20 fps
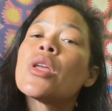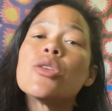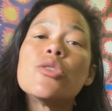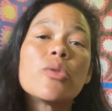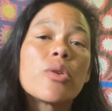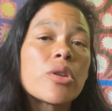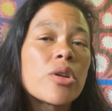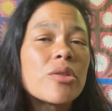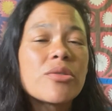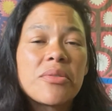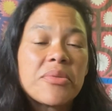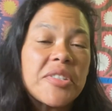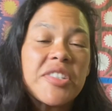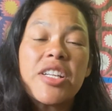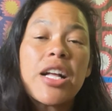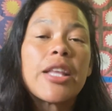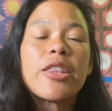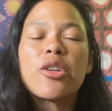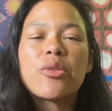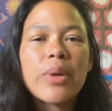You could also just
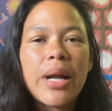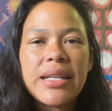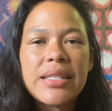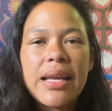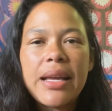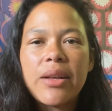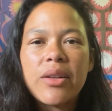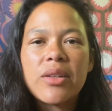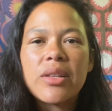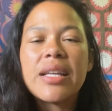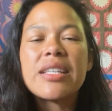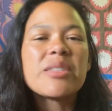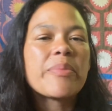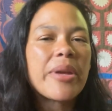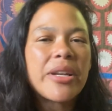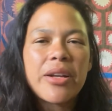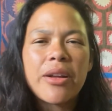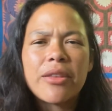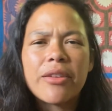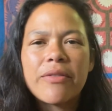cut the rectangle, and
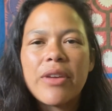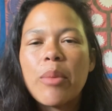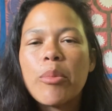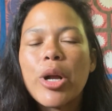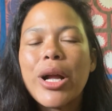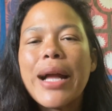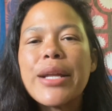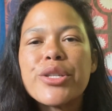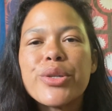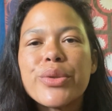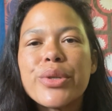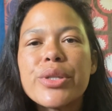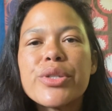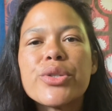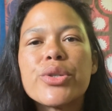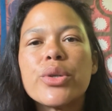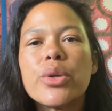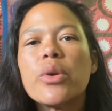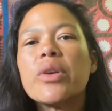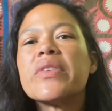depending on the fabric, I do this
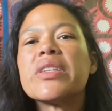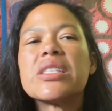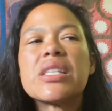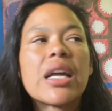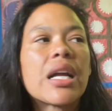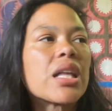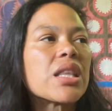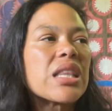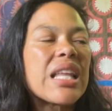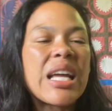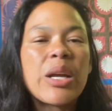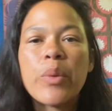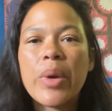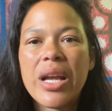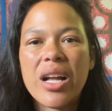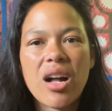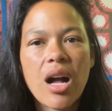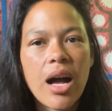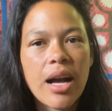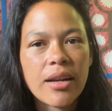too. If it's like a
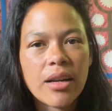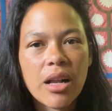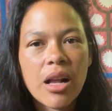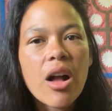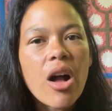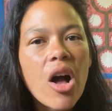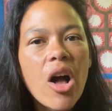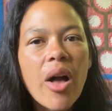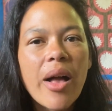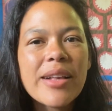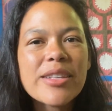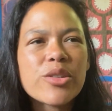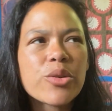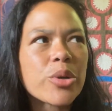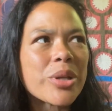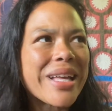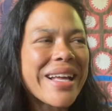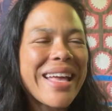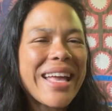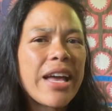lightweight cotton gauze
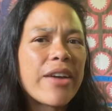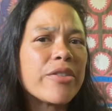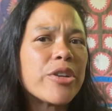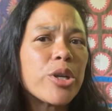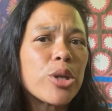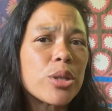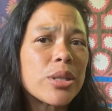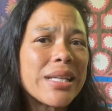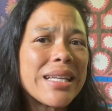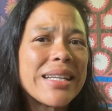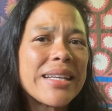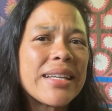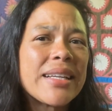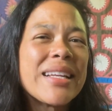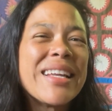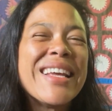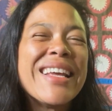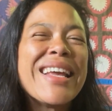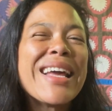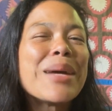or like a heavier
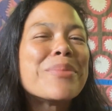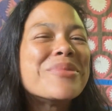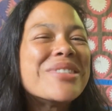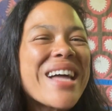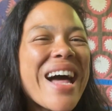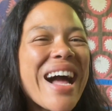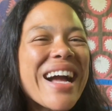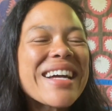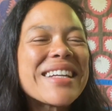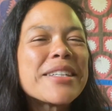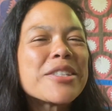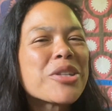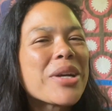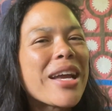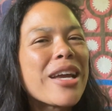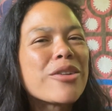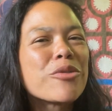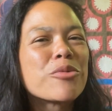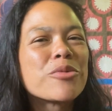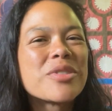linen, I'm not going to
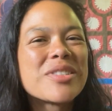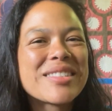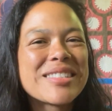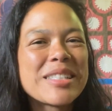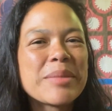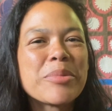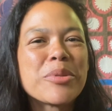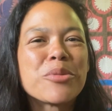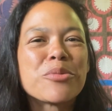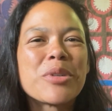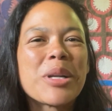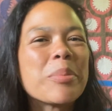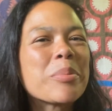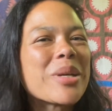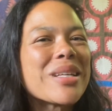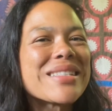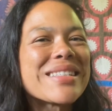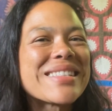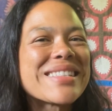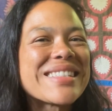try and snip and rip
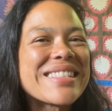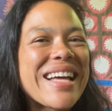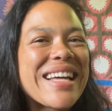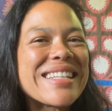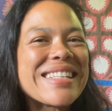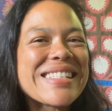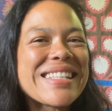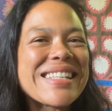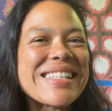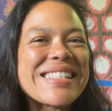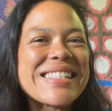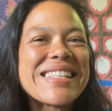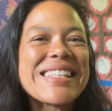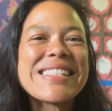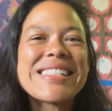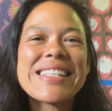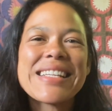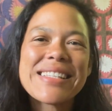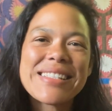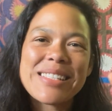because it's not as
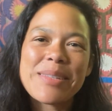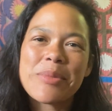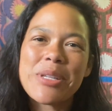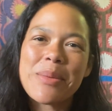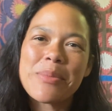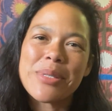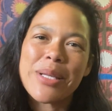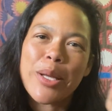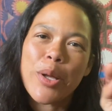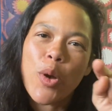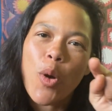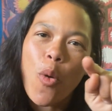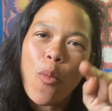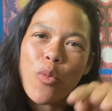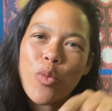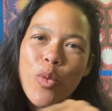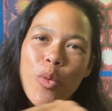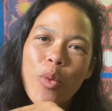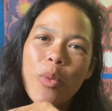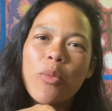consistent, and sometimes it can
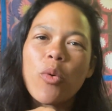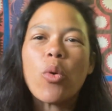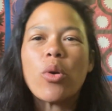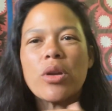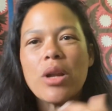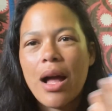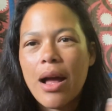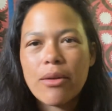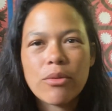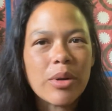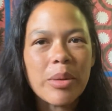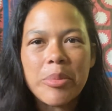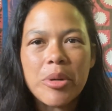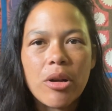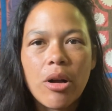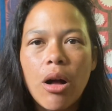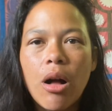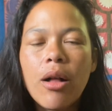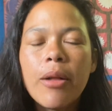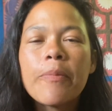go or not rip at
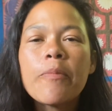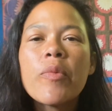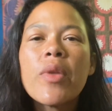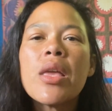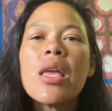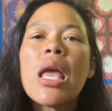all.